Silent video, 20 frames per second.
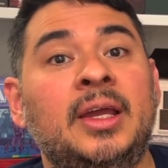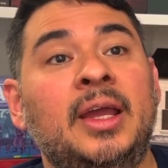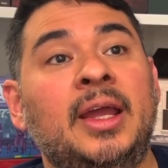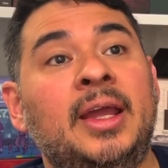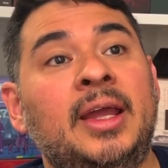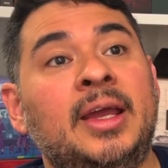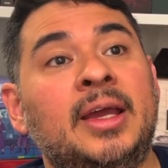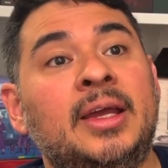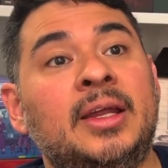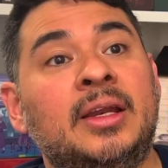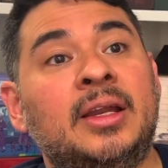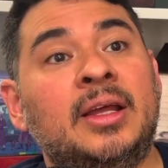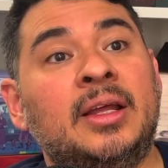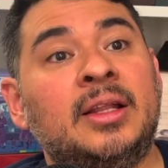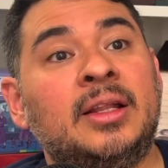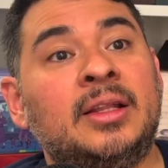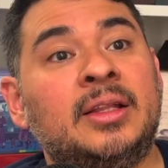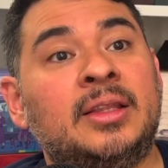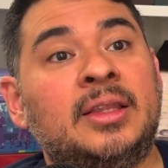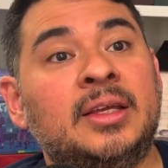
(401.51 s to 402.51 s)

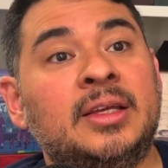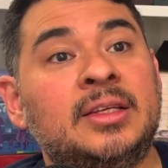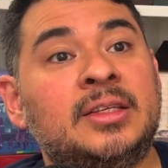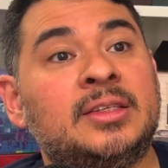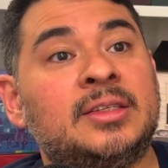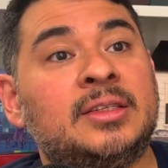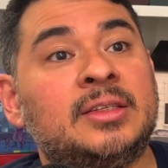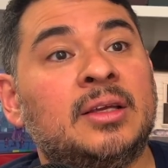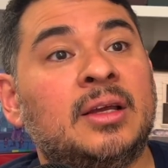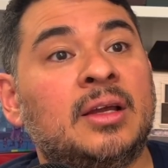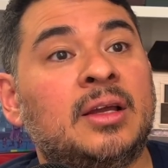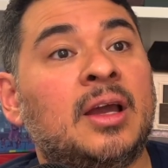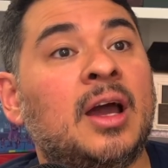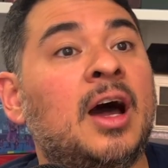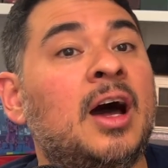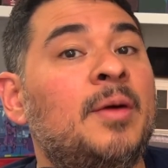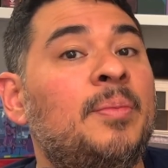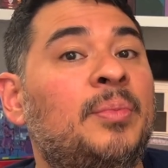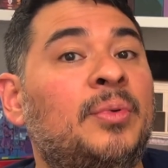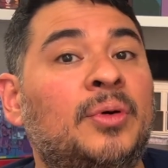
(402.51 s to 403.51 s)
and this
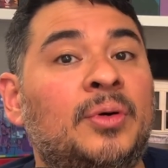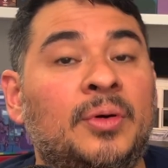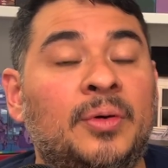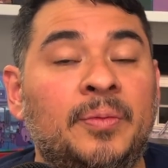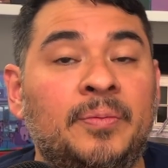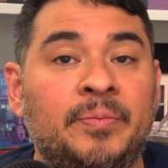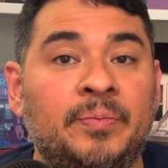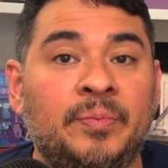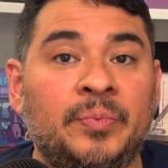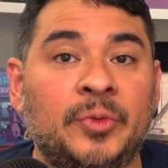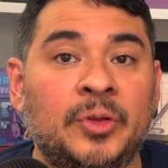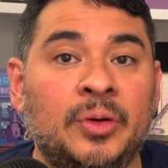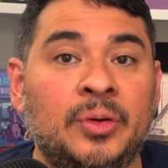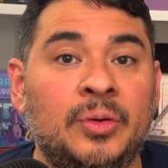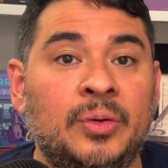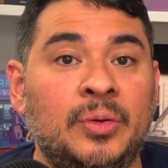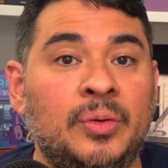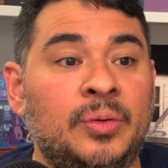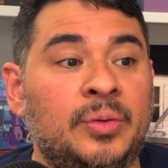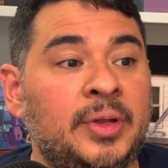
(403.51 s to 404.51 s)
couple
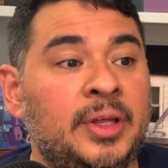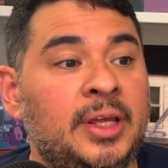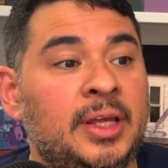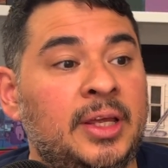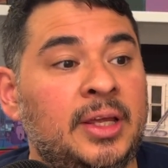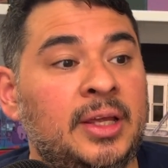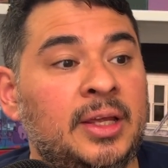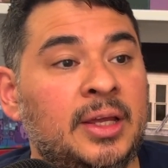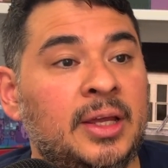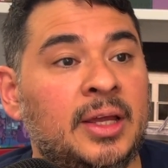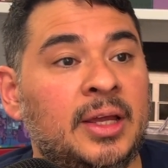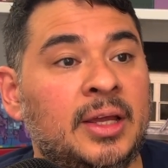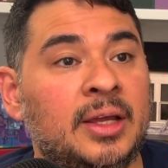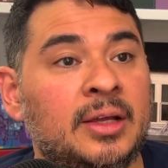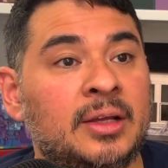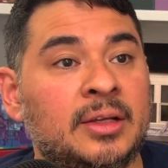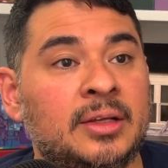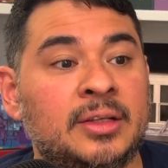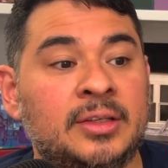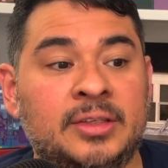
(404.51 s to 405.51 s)
who he
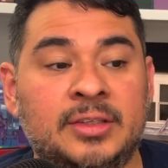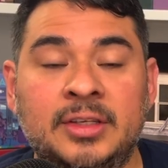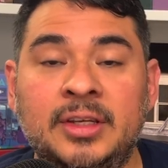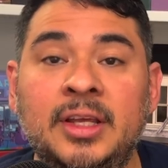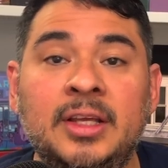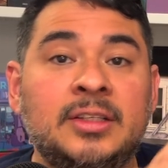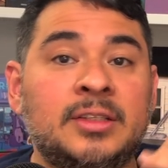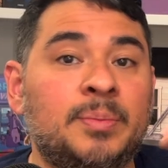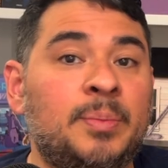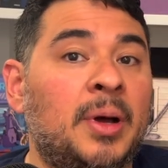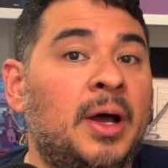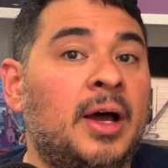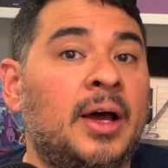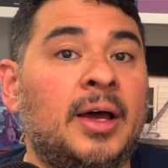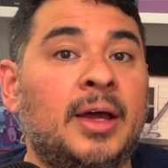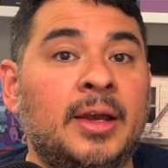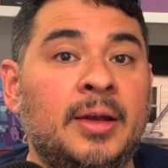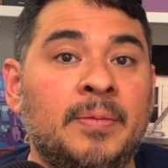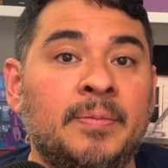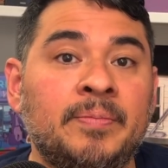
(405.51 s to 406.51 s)
sneaks
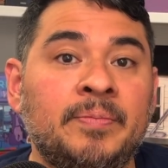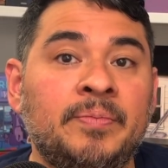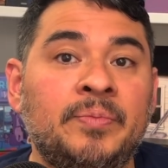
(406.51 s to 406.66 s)
upon,